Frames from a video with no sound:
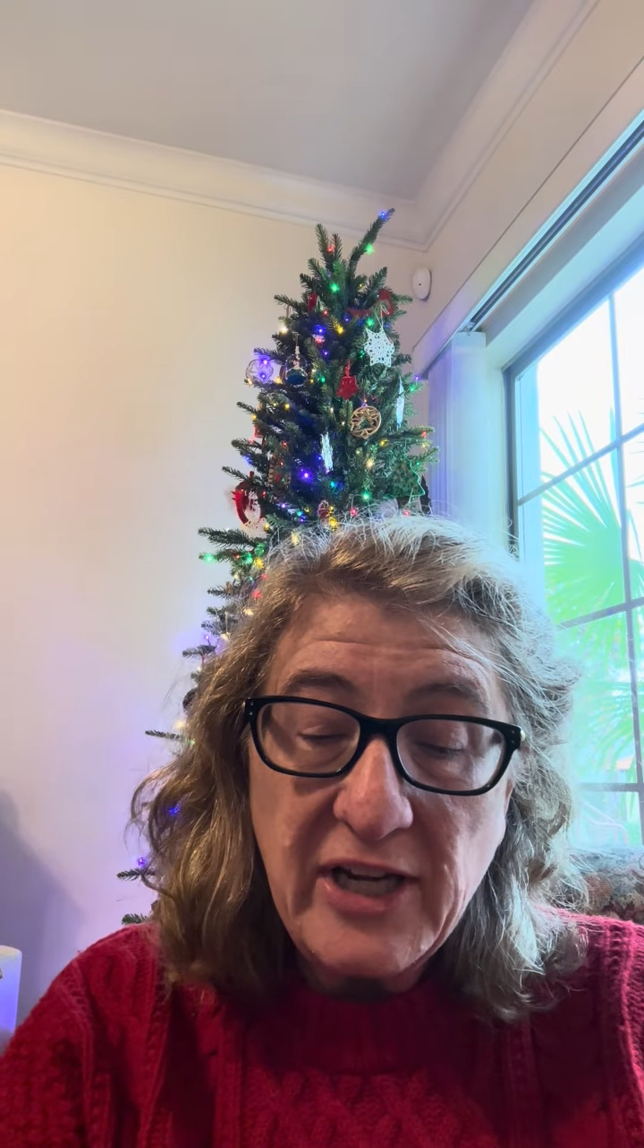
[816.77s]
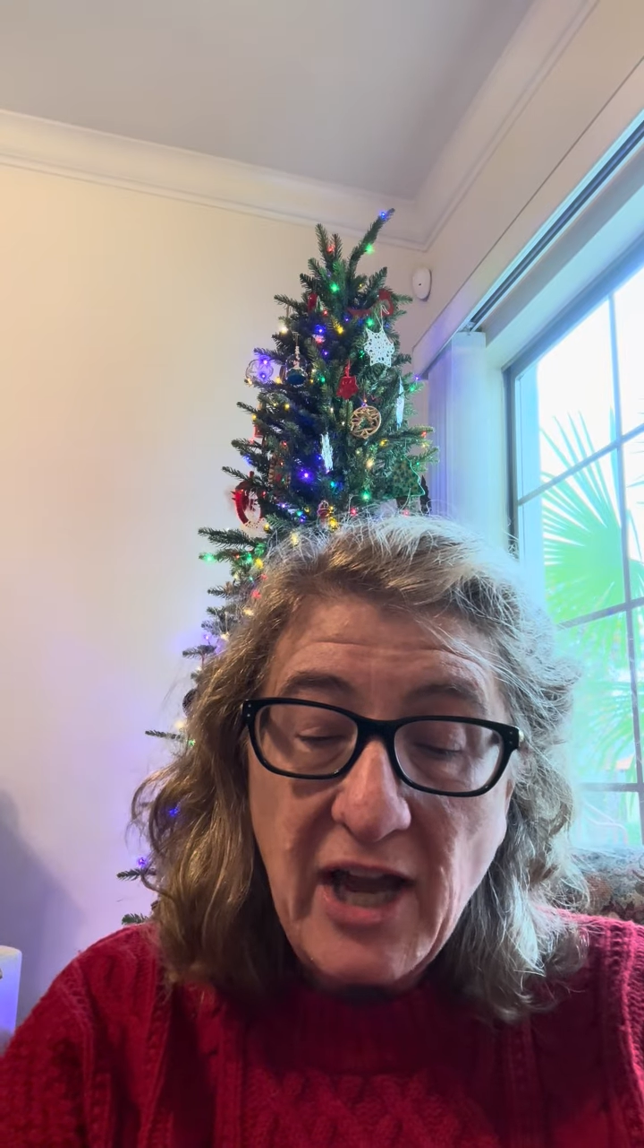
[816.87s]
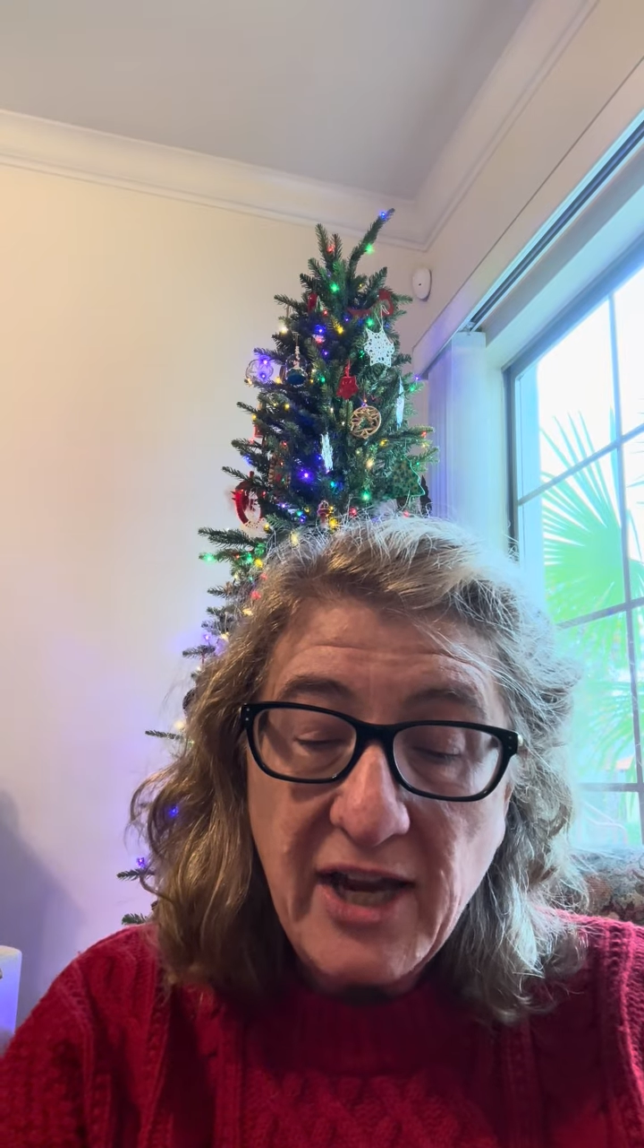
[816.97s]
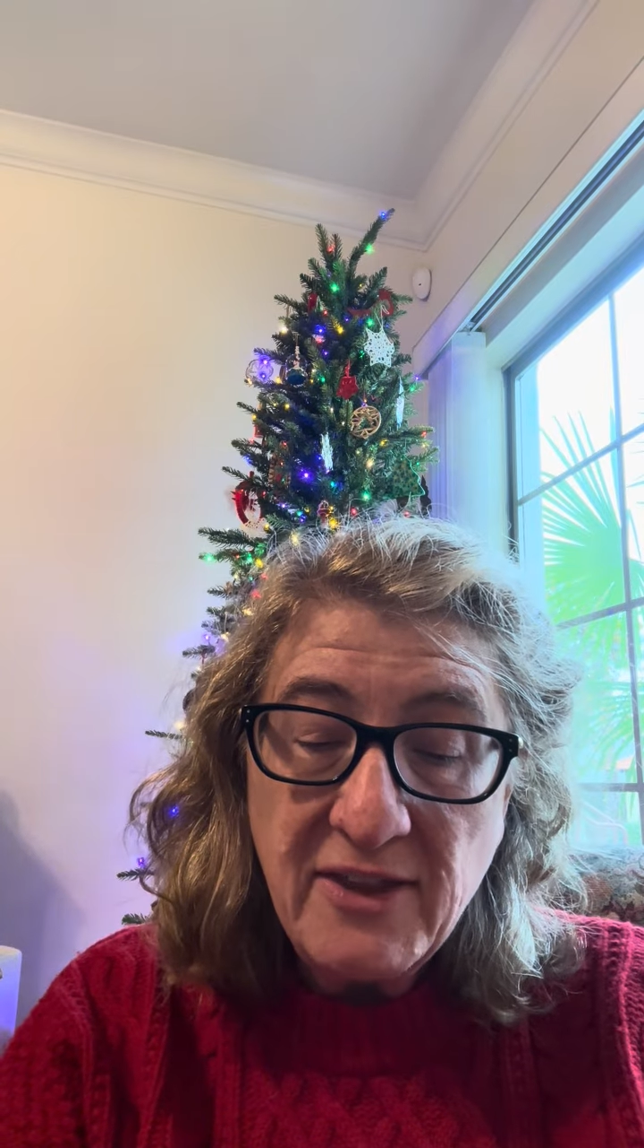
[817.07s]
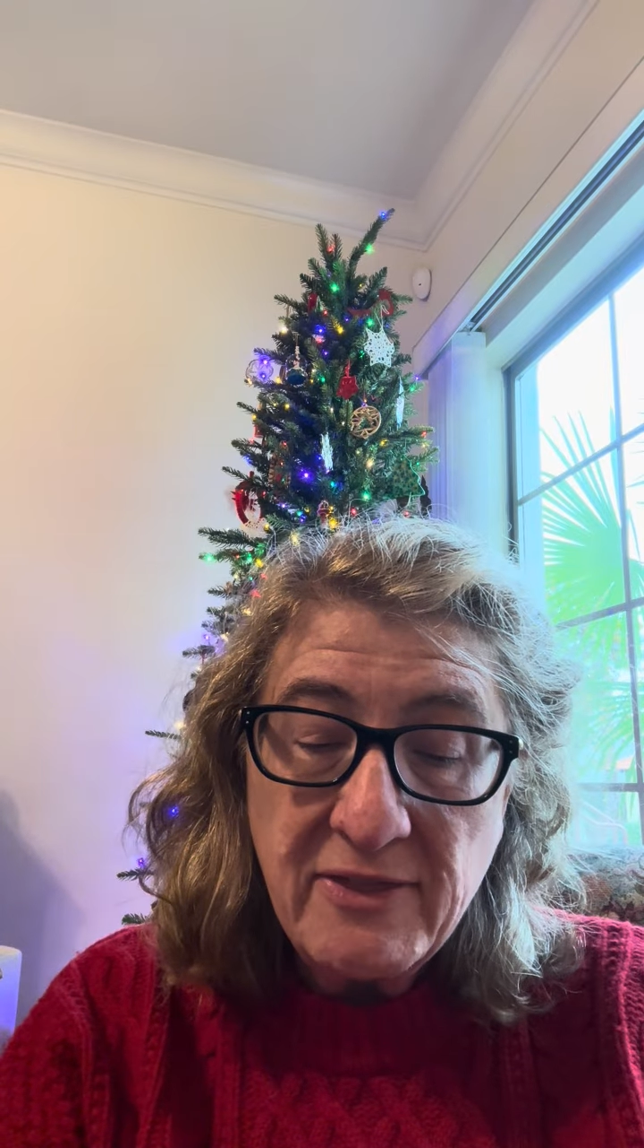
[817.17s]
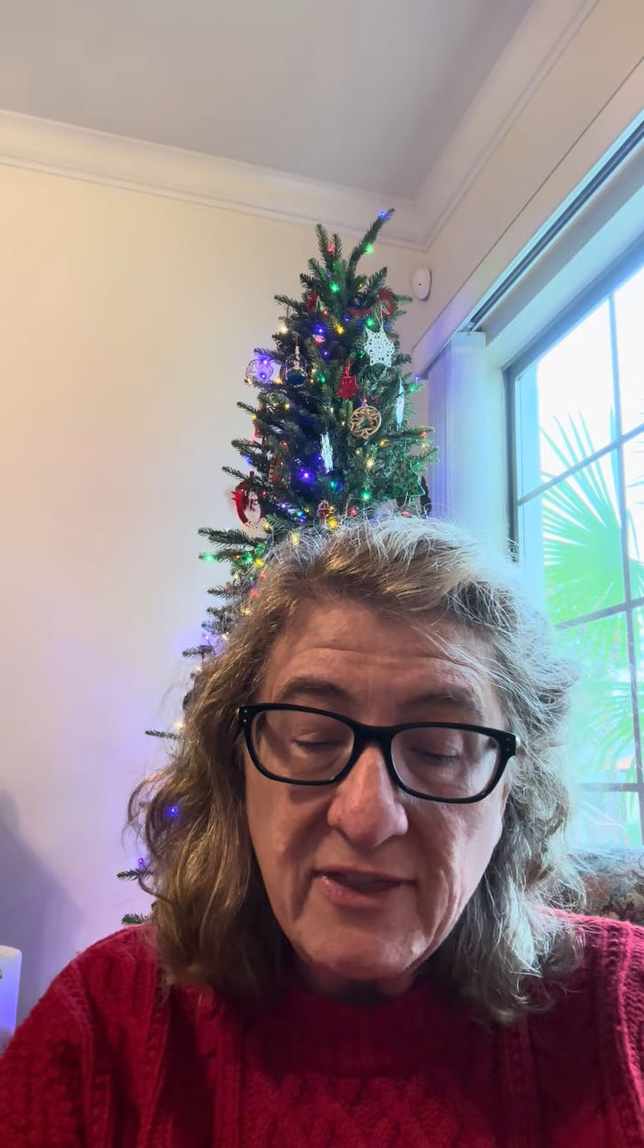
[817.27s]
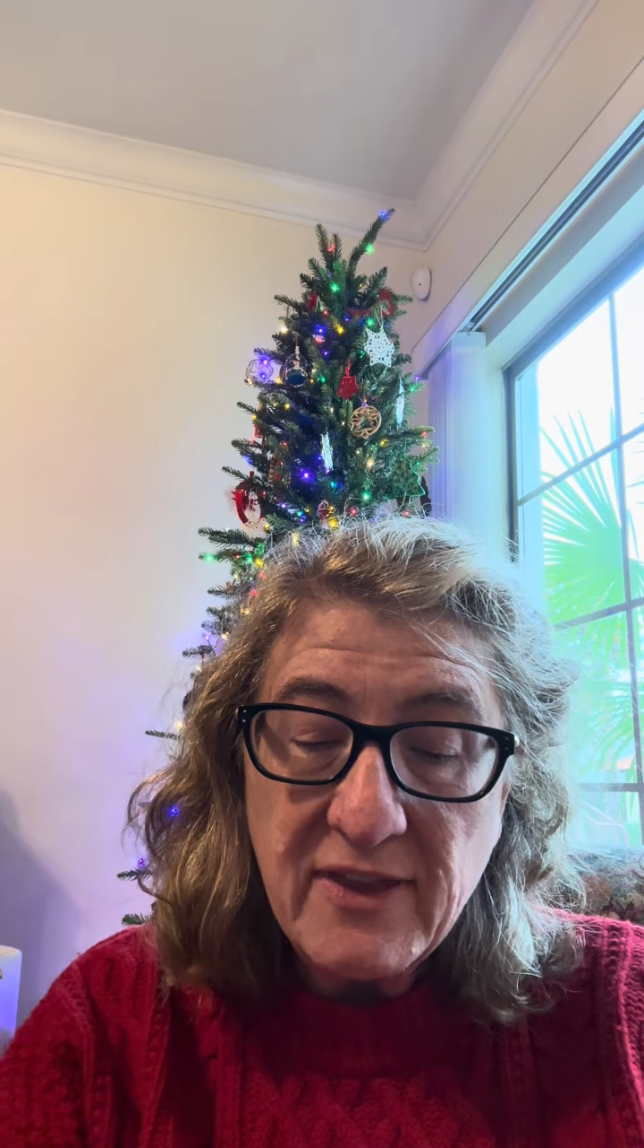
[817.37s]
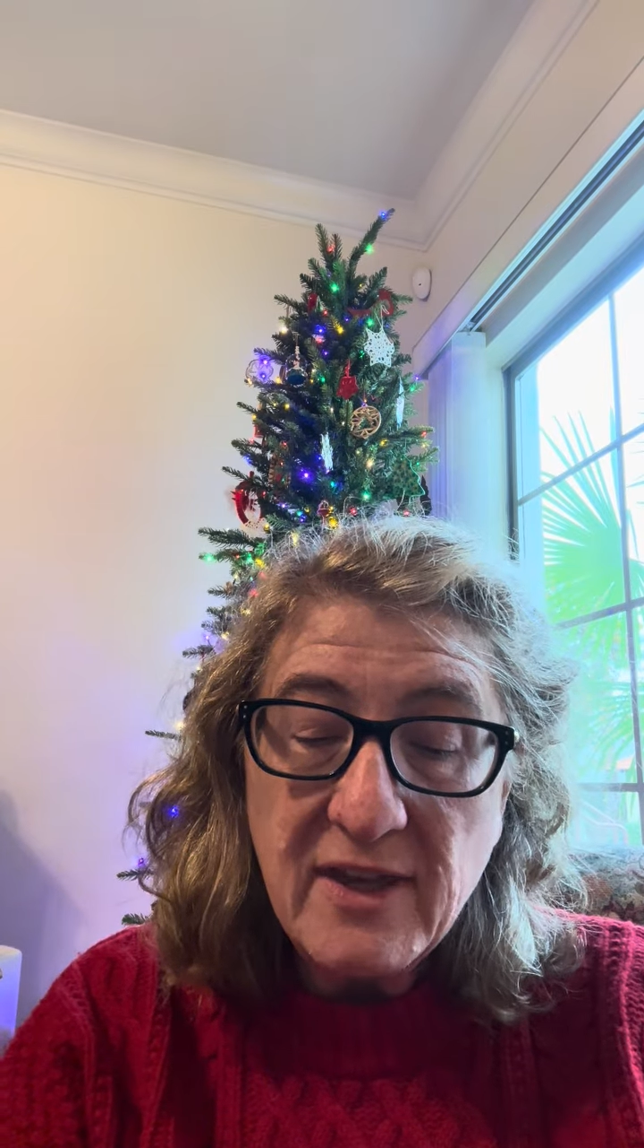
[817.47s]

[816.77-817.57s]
9th.